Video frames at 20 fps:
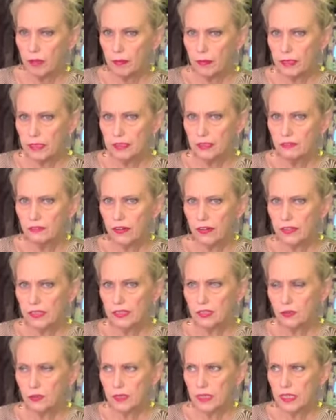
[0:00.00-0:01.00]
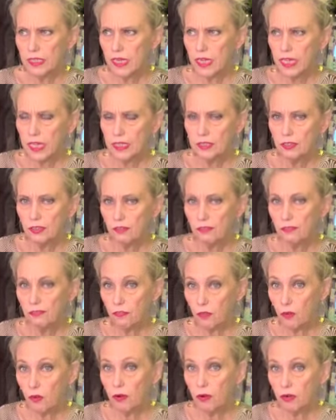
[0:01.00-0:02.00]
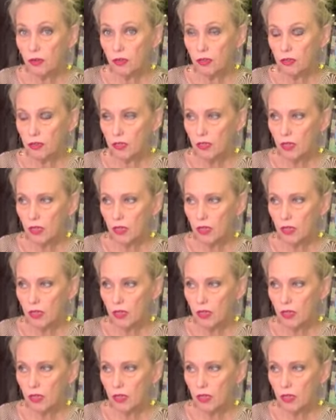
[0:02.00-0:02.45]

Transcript: It's very sweet. It's a floral,